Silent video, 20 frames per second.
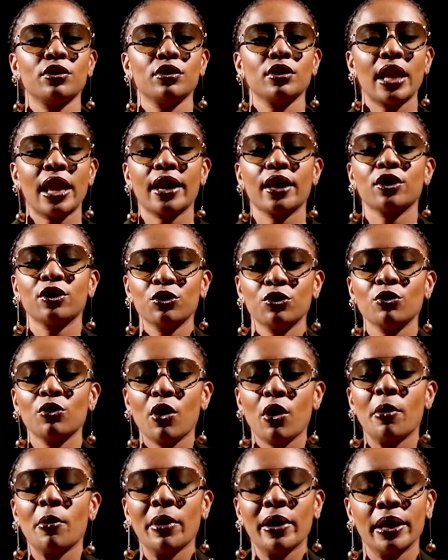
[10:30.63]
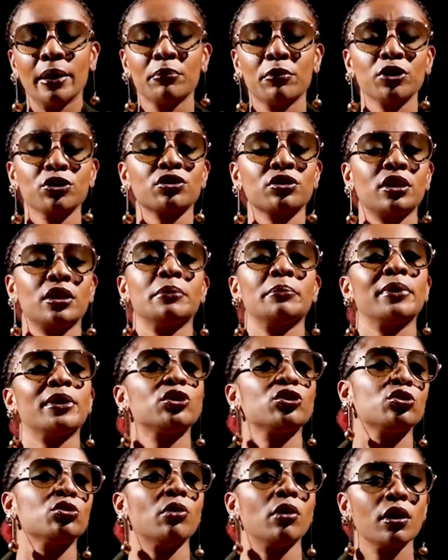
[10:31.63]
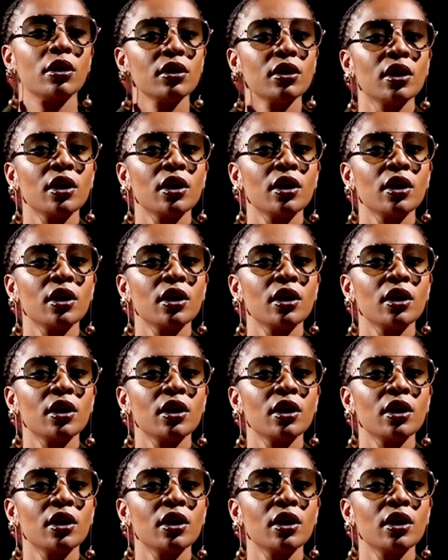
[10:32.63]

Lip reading: like, you are emotionally mature.